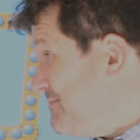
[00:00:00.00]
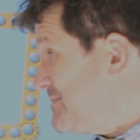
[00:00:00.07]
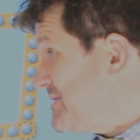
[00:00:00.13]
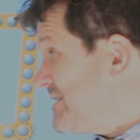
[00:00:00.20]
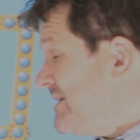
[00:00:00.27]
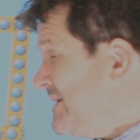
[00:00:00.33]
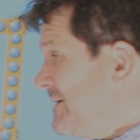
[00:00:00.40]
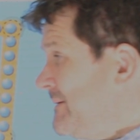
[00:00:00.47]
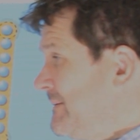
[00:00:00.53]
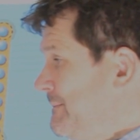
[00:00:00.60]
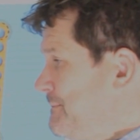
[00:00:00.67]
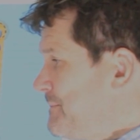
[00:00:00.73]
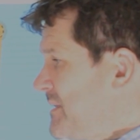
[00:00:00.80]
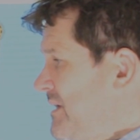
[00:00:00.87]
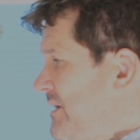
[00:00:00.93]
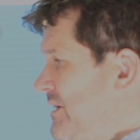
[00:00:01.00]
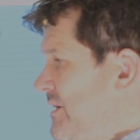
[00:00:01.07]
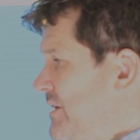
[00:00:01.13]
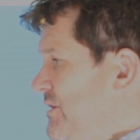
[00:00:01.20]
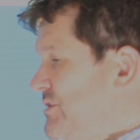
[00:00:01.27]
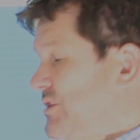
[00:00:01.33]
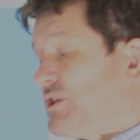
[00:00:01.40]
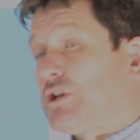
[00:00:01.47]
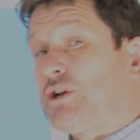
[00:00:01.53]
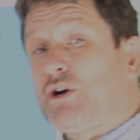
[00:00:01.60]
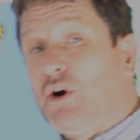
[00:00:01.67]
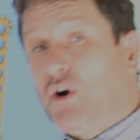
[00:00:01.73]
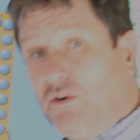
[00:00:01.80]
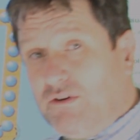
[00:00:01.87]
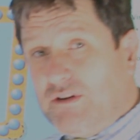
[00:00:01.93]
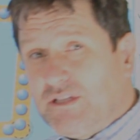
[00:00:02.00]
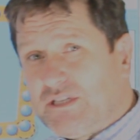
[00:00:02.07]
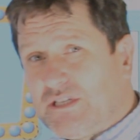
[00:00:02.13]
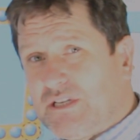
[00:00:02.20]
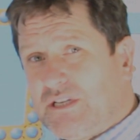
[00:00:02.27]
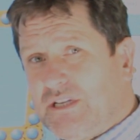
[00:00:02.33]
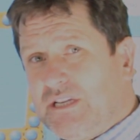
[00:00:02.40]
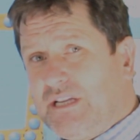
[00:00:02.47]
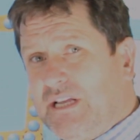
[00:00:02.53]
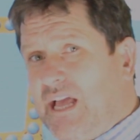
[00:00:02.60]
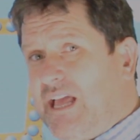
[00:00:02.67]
amps. So the current